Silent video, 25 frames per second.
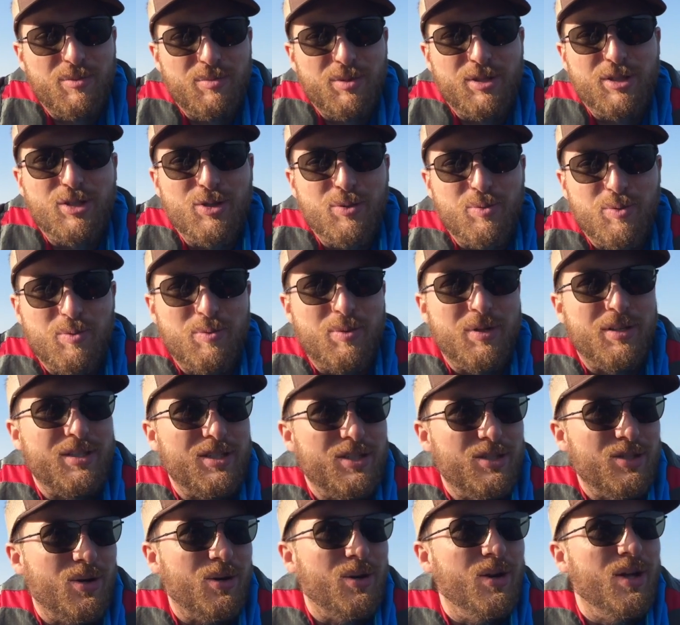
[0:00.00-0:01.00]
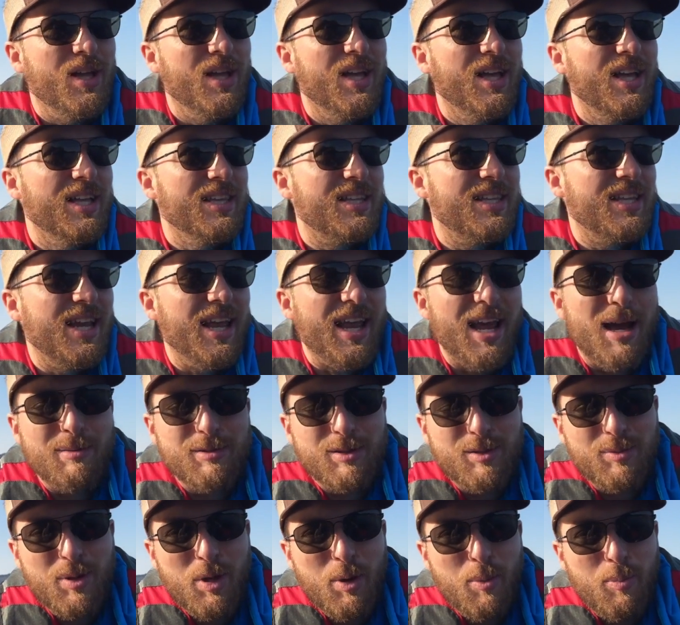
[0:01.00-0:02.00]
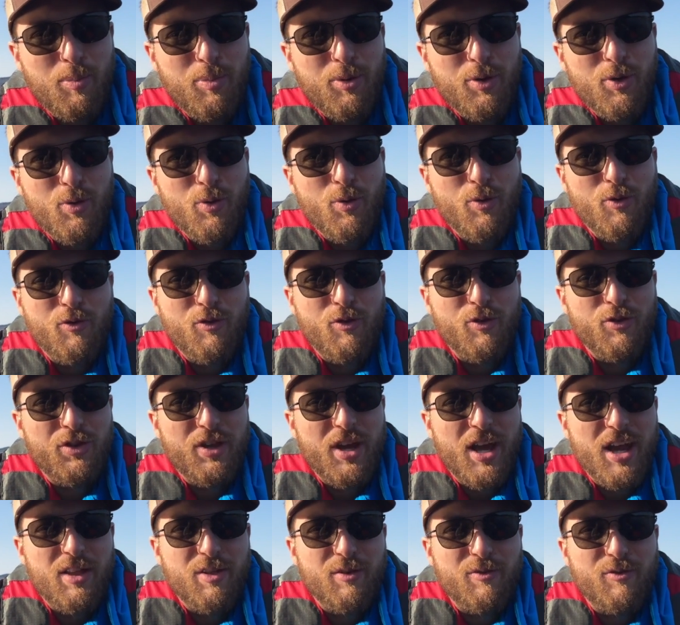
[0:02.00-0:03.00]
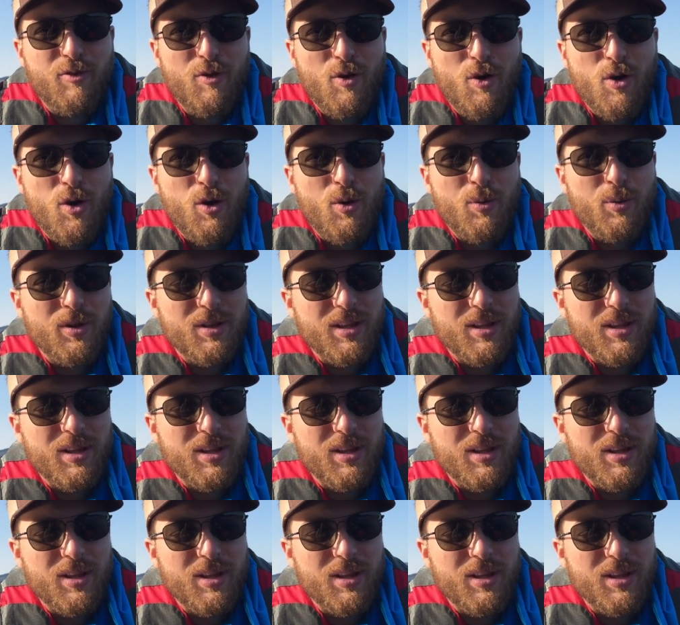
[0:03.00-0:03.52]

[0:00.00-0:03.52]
I've been super busy. So today happens to be a beautiful day in the fall.